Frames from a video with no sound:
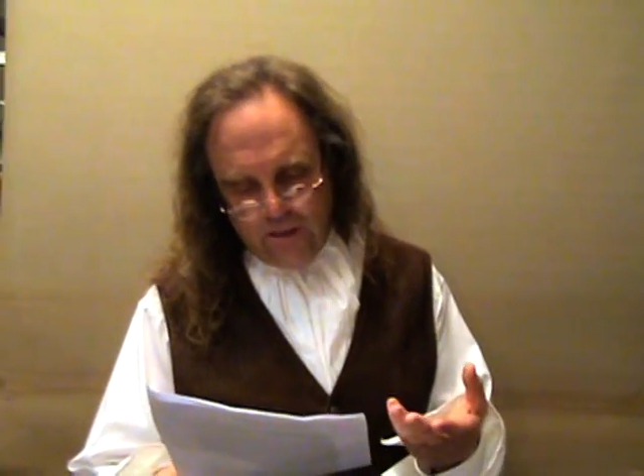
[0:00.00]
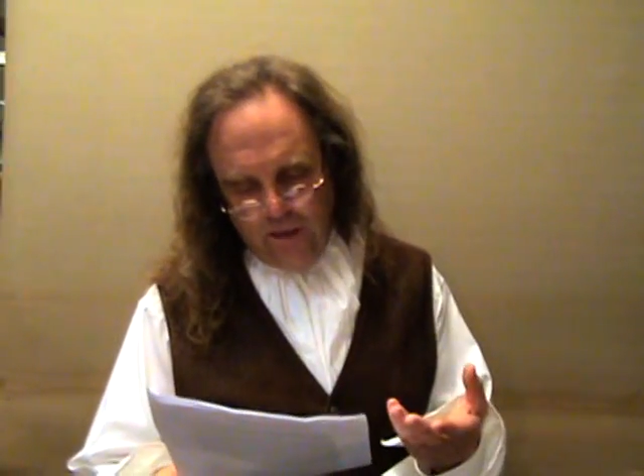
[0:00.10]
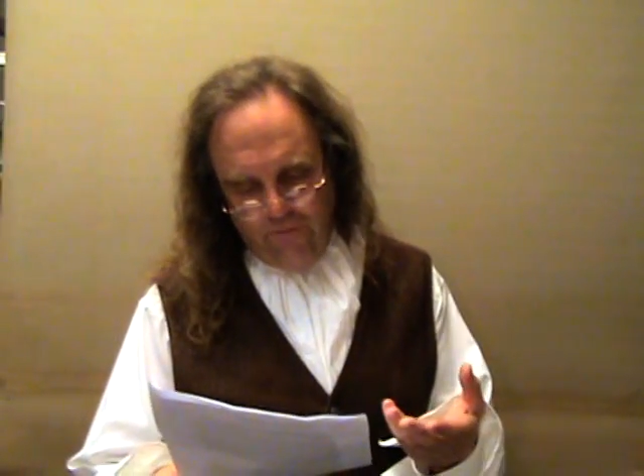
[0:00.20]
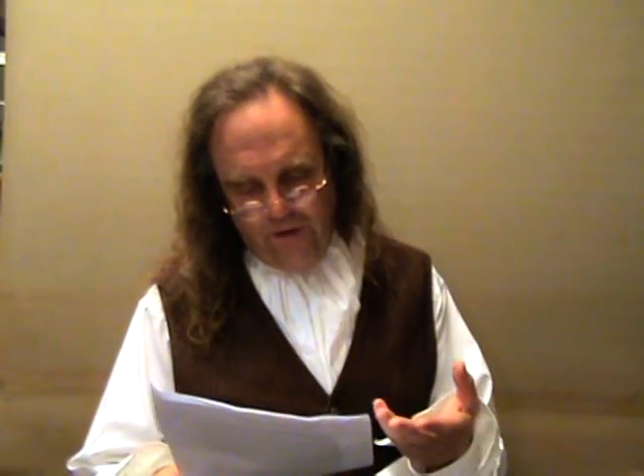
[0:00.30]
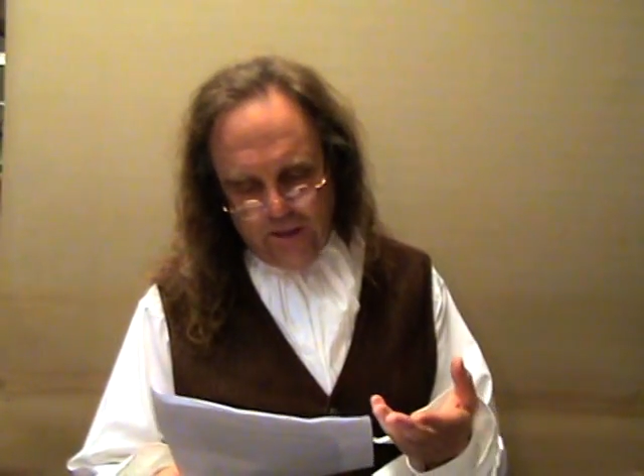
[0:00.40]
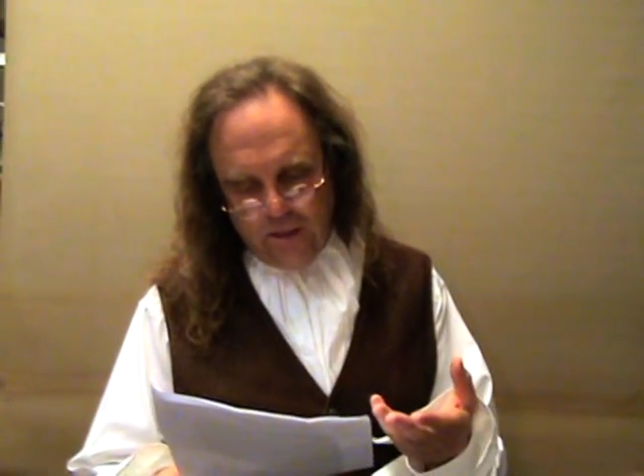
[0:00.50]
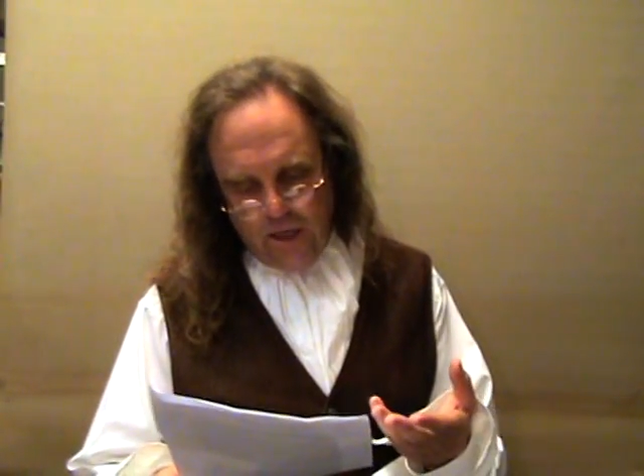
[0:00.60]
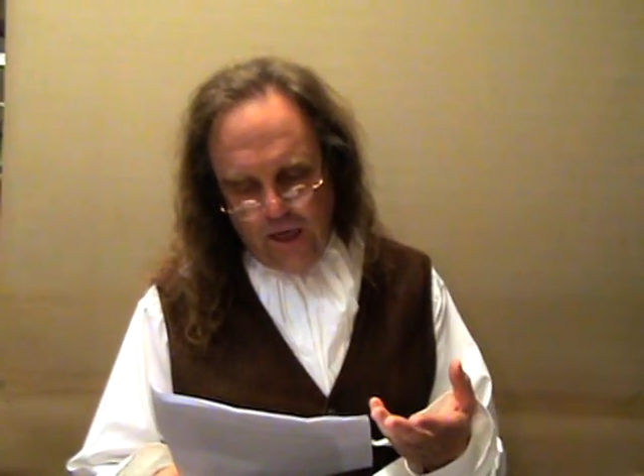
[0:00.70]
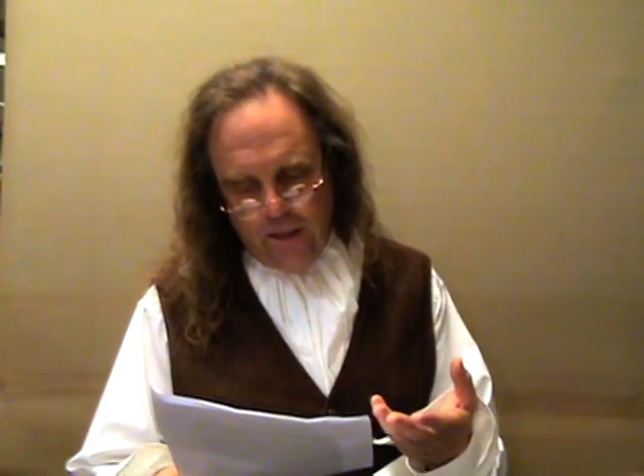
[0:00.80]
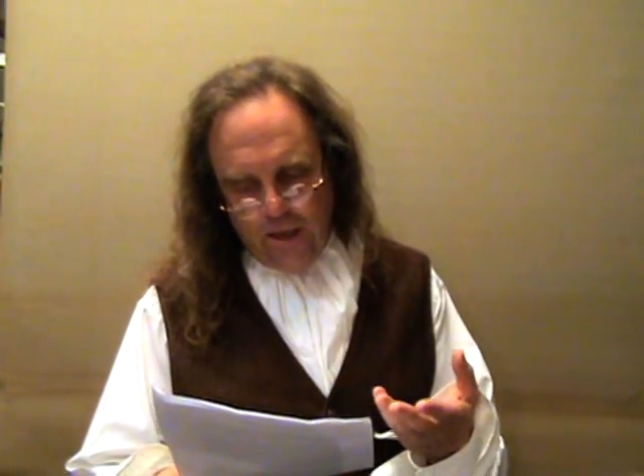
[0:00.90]

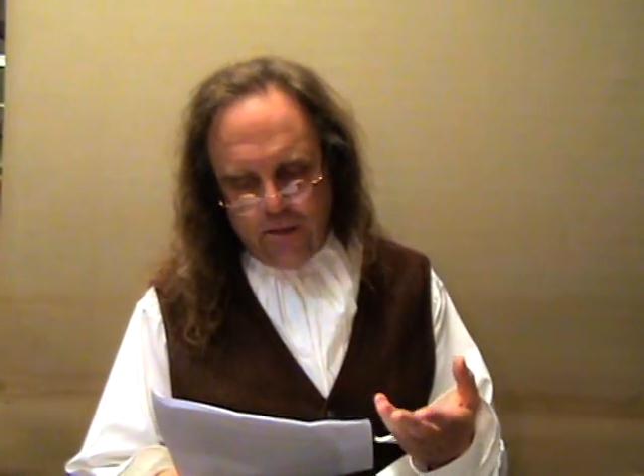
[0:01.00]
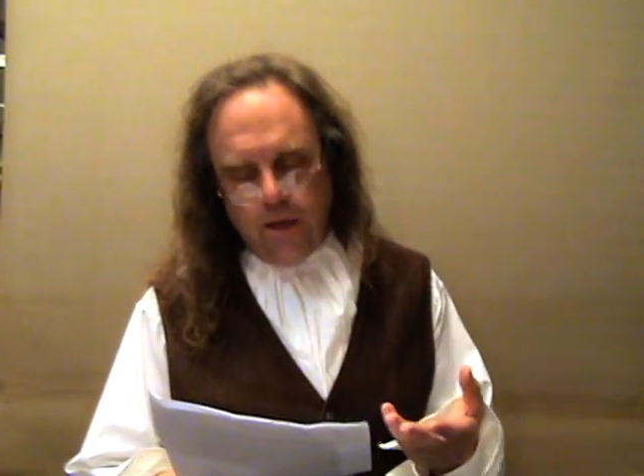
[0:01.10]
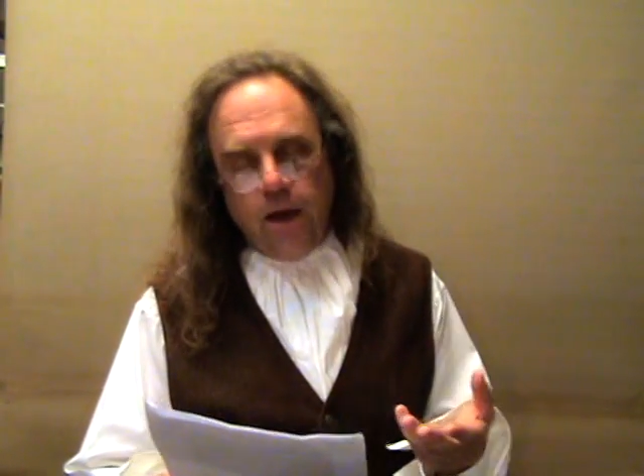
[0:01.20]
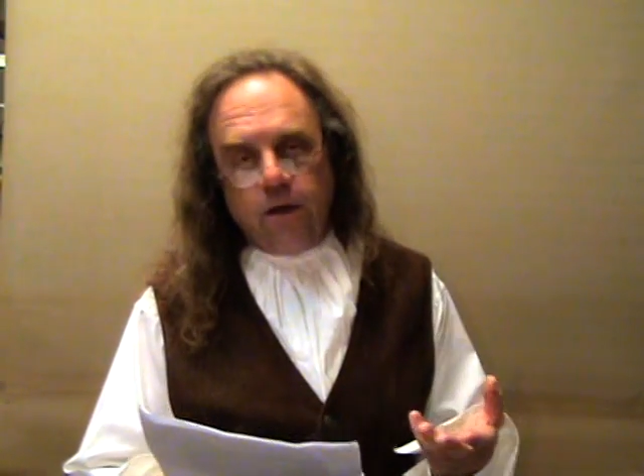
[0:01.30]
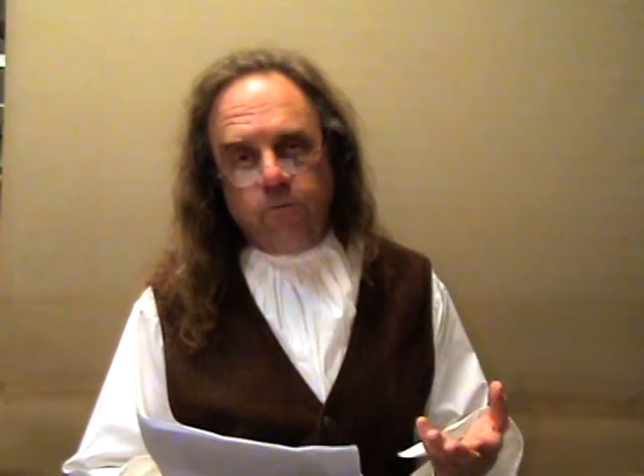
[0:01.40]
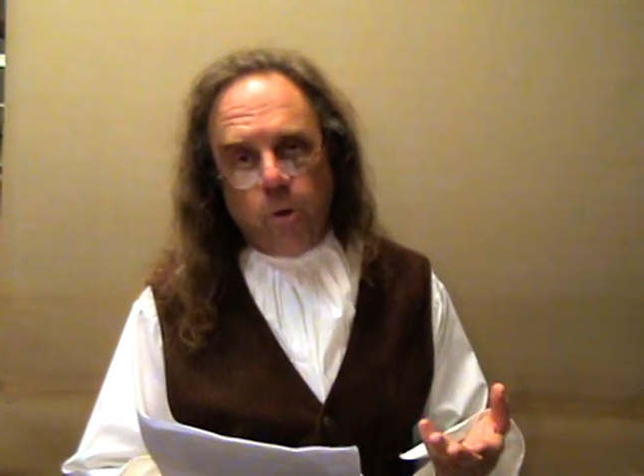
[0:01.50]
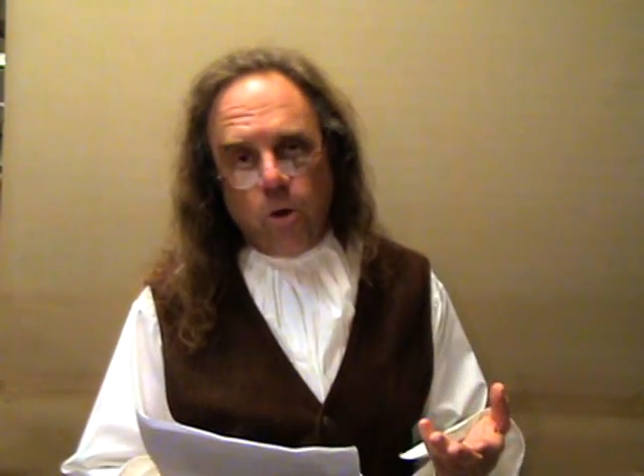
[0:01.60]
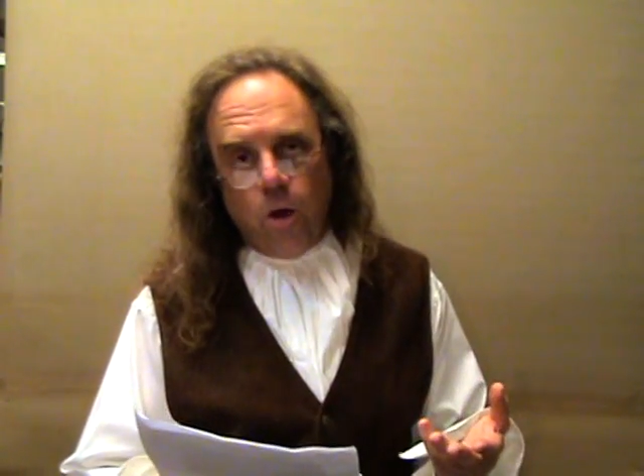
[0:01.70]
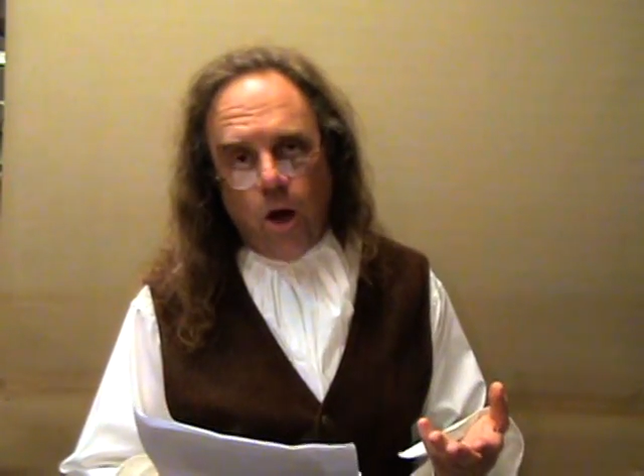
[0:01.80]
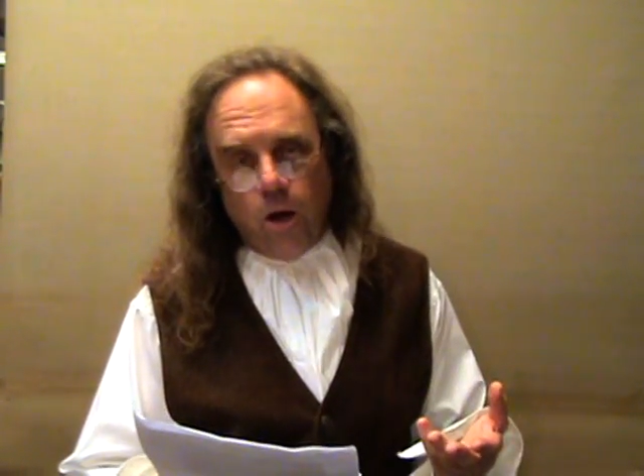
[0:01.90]
investigate the attack of
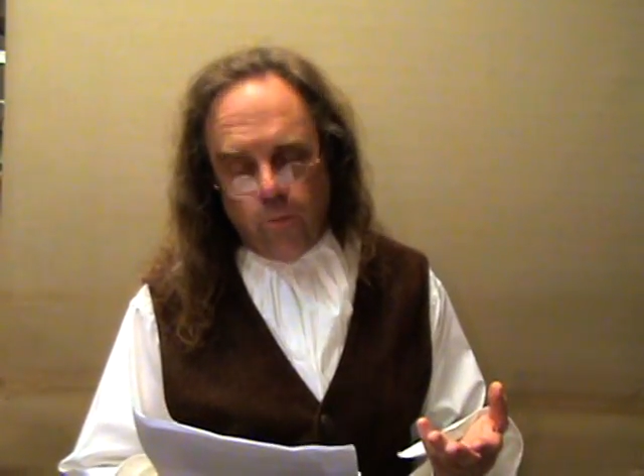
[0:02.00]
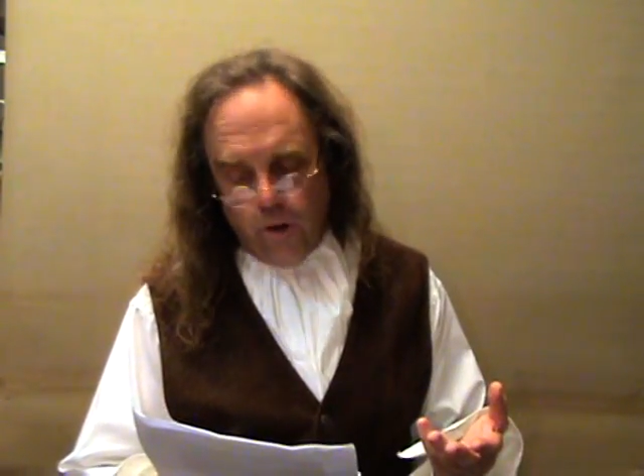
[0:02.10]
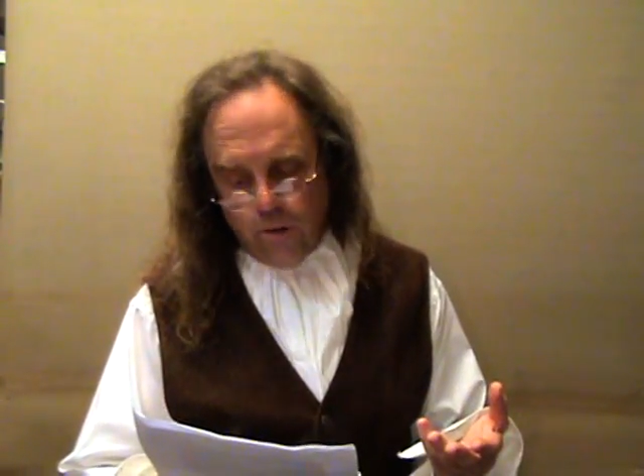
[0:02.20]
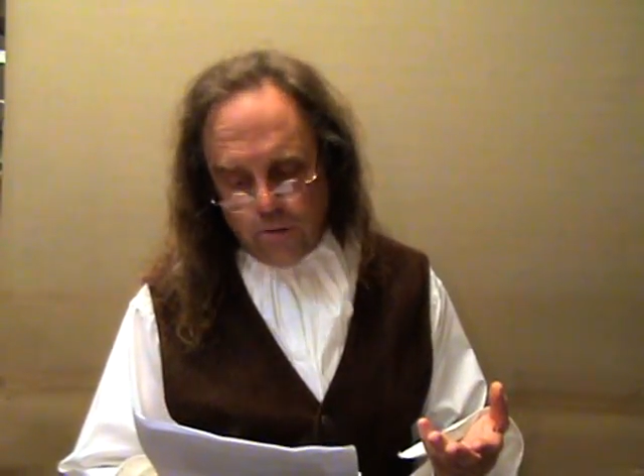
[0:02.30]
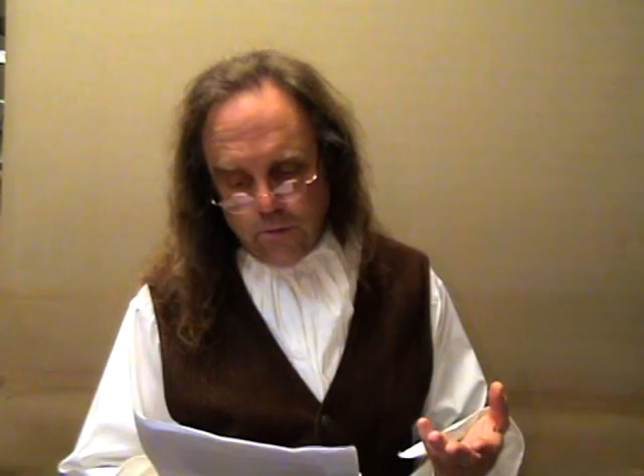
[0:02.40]
Pearl Harbor.